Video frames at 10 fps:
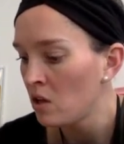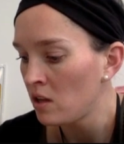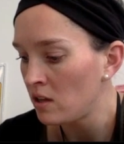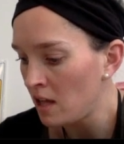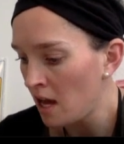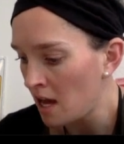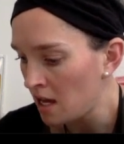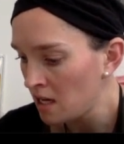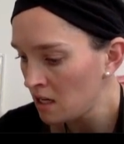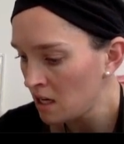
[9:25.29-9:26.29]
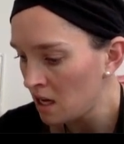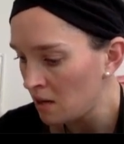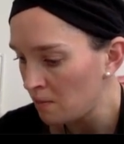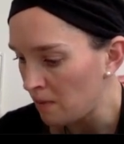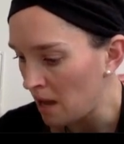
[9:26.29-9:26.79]
Then
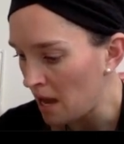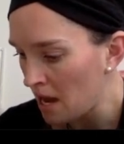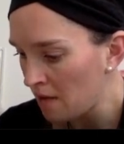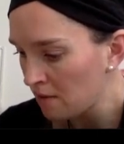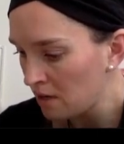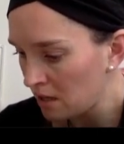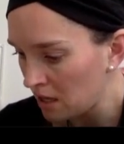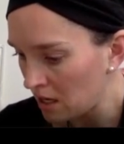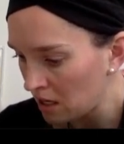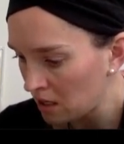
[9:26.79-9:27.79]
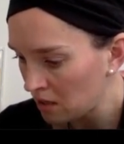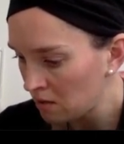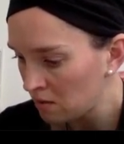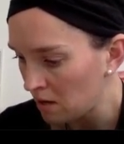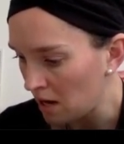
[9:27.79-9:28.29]
everything,
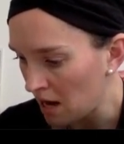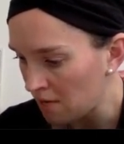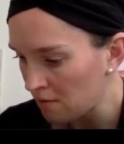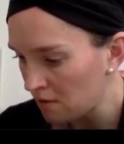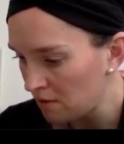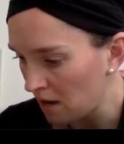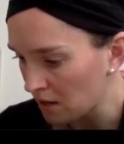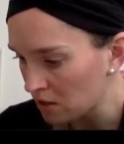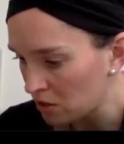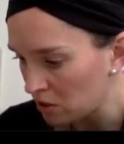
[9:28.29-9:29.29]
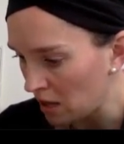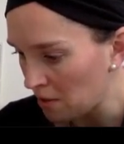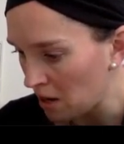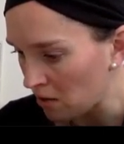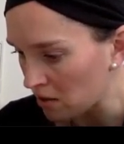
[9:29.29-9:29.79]
every factor to that
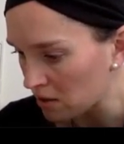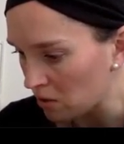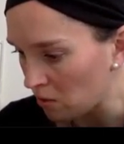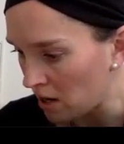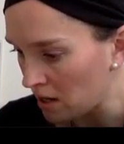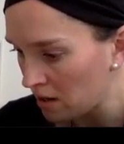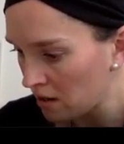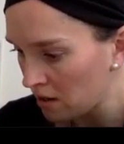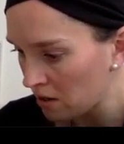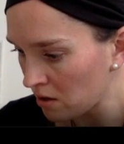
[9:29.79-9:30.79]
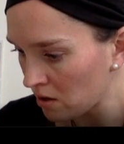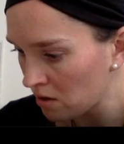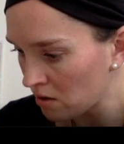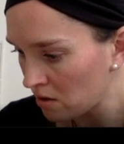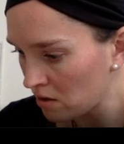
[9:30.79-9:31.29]
power. So y to the
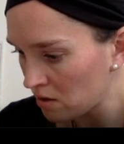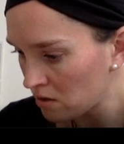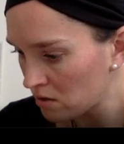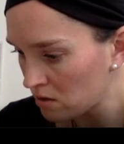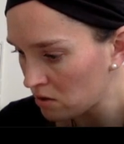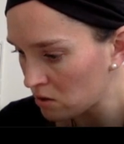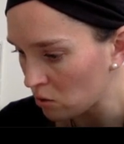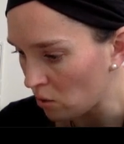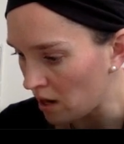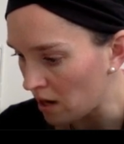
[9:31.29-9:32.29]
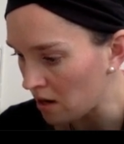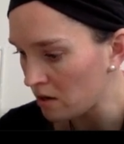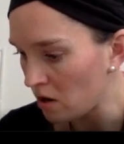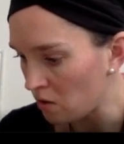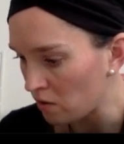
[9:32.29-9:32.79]
third squared
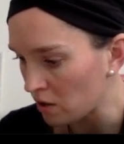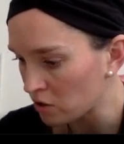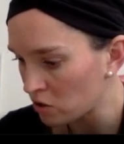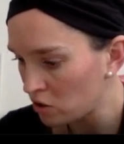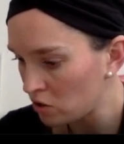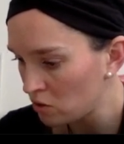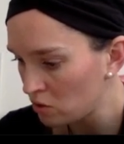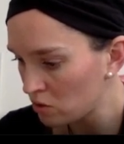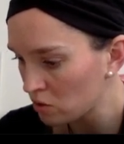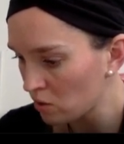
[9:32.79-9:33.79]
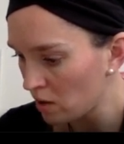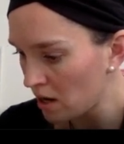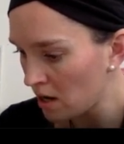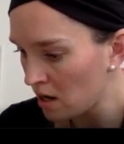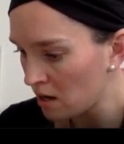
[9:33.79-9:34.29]
over 2
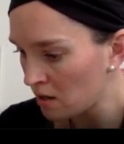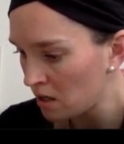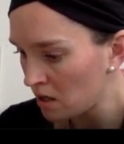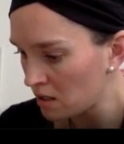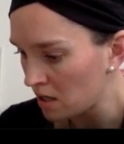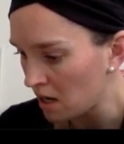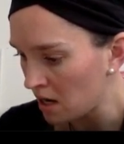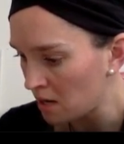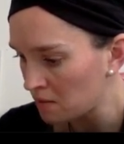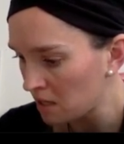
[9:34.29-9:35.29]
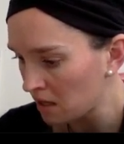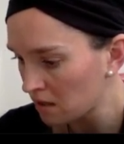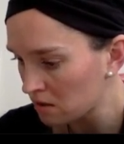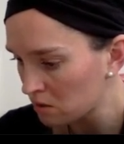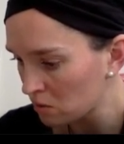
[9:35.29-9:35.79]
squared times x
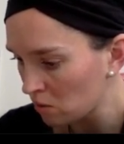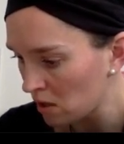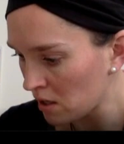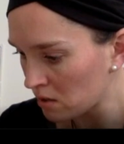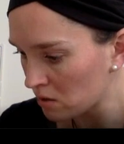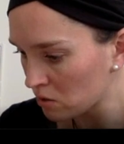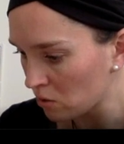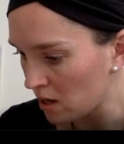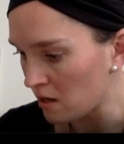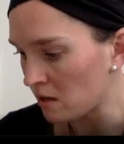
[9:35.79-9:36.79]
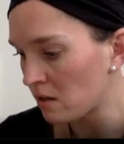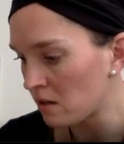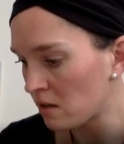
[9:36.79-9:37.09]
squared squared.